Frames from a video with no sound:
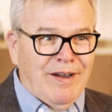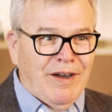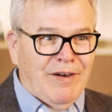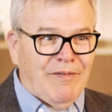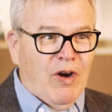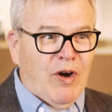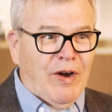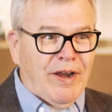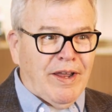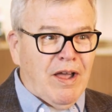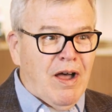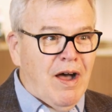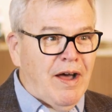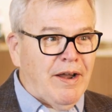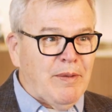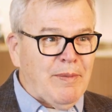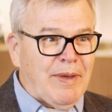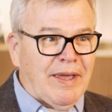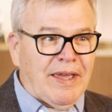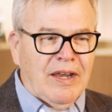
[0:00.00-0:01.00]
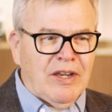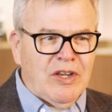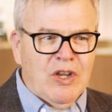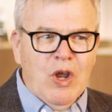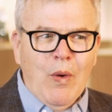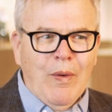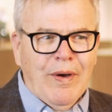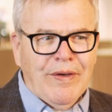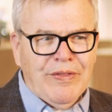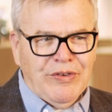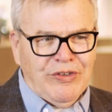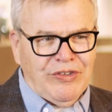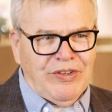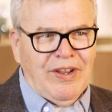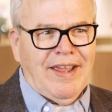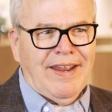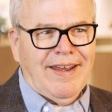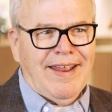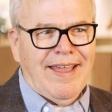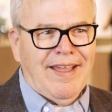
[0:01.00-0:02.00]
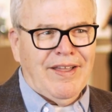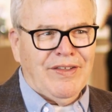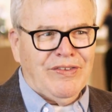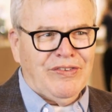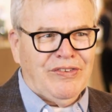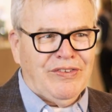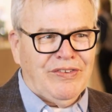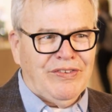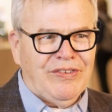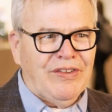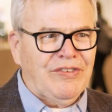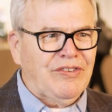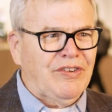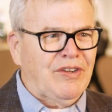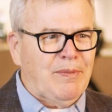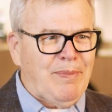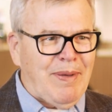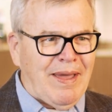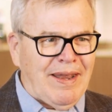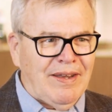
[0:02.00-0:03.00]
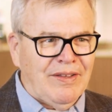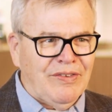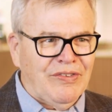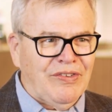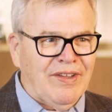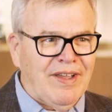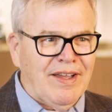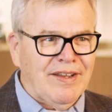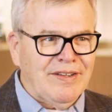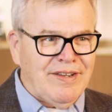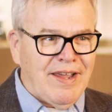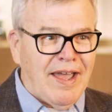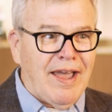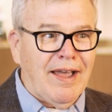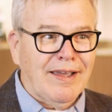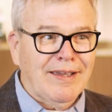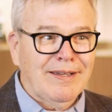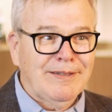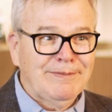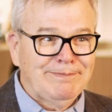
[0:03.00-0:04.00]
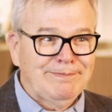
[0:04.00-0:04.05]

of our economy and no other state has such a dependency on tech.